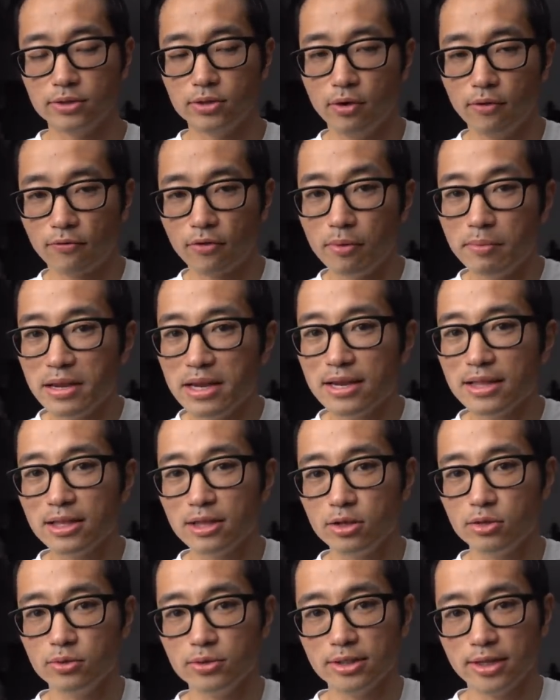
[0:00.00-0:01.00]
So for me,
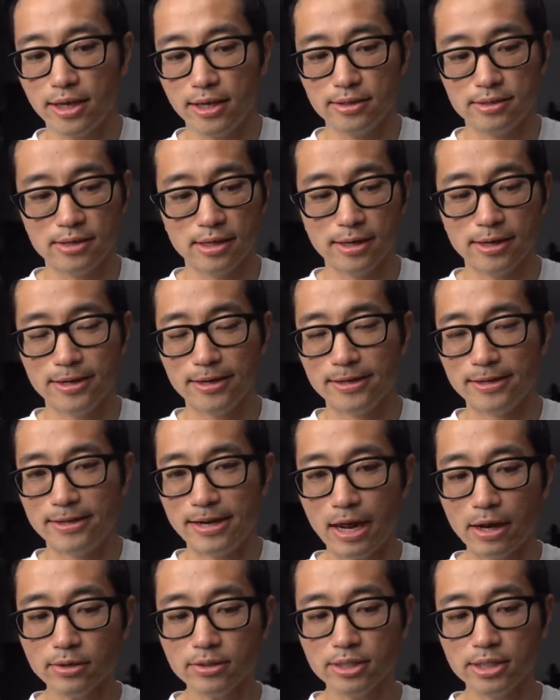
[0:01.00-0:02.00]
the use case
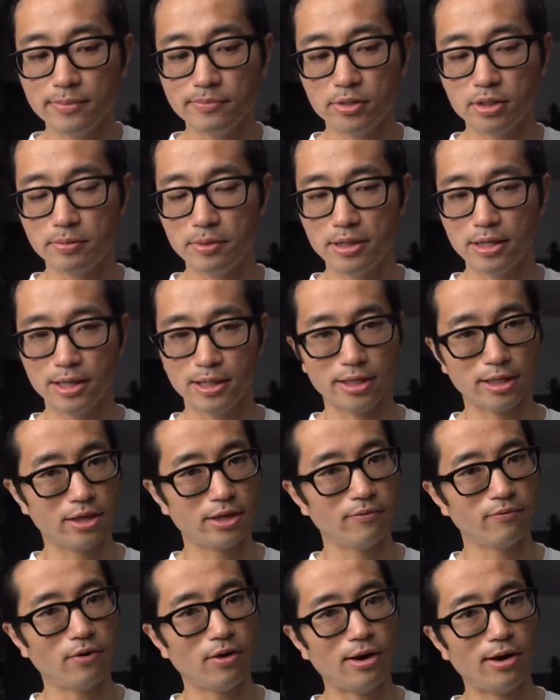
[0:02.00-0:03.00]
now seems to be that the
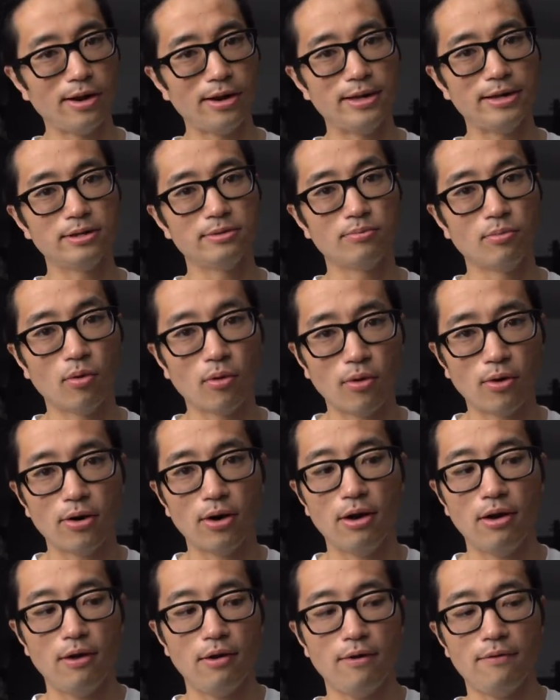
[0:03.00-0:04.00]
Kinvara is
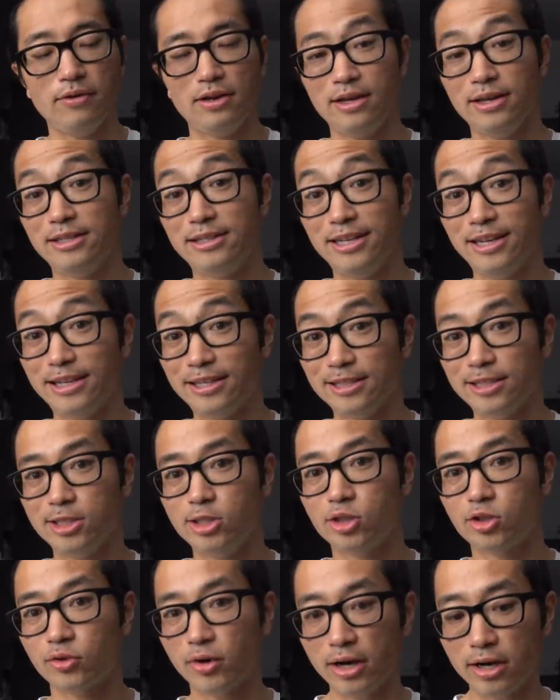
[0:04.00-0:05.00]
more of a
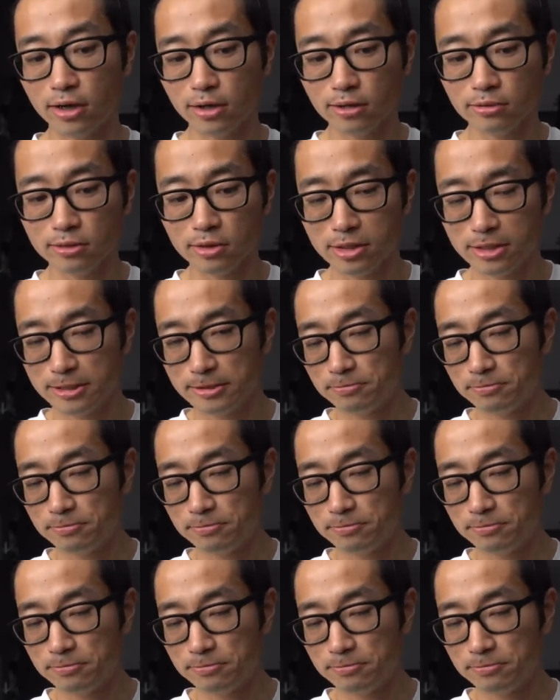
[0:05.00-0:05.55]
daily trainer.